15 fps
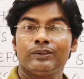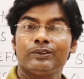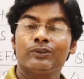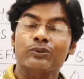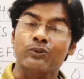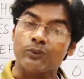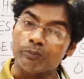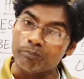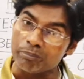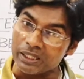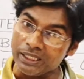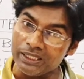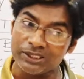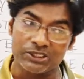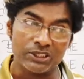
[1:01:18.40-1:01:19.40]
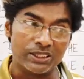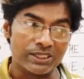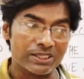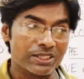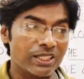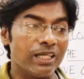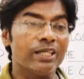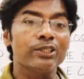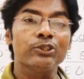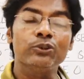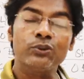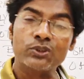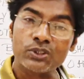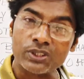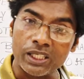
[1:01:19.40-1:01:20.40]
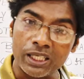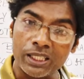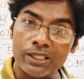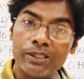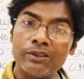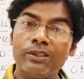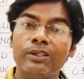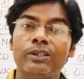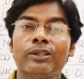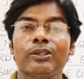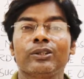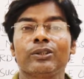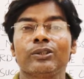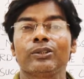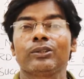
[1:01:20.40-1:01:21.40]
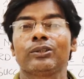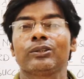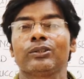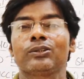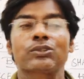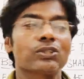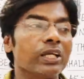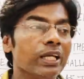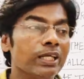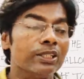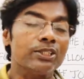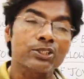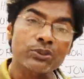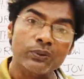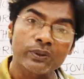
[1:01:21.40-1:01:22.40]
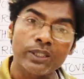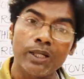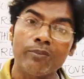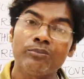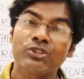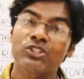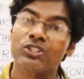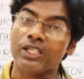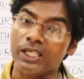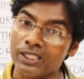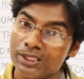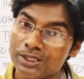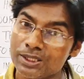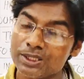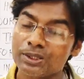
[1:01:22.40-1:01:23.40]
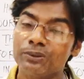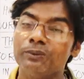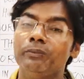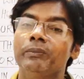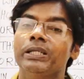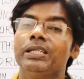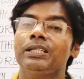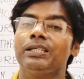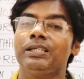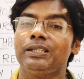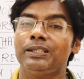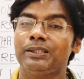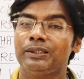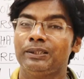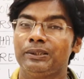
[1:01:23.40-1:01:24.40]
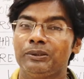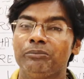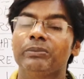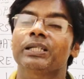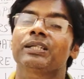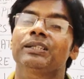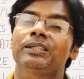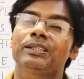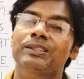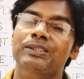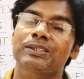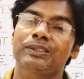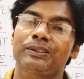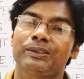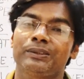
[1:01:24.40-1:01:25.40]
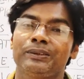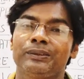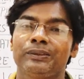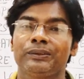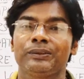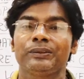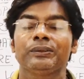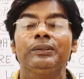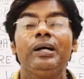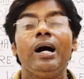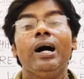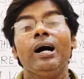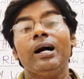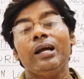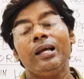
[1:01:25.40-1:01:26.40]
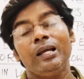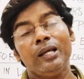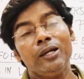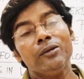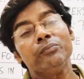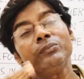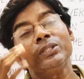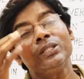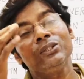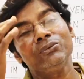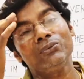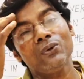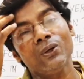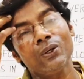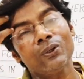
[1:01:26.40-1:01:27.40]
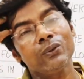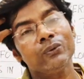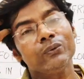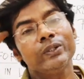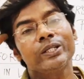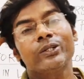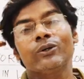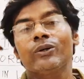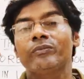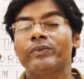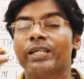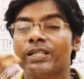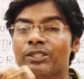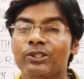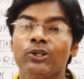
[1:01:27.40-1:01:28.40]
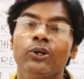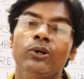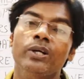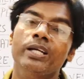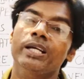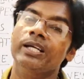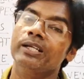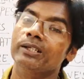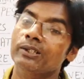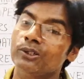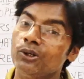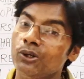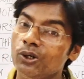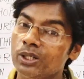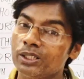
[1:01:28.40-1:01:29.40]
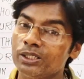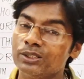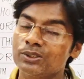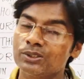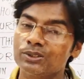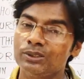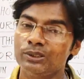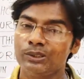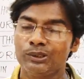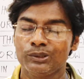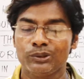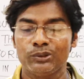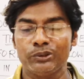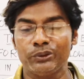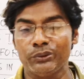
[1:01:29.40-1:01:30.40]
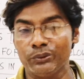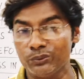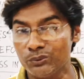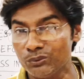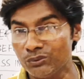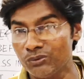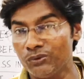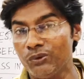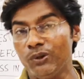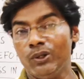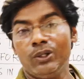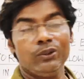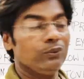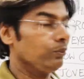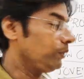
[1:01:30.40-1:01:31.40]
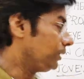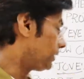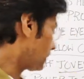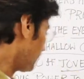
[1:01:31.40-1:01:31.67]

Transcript: So please, just as you sing to them, sing to me, because I am the follower of that God and goddess you follow. He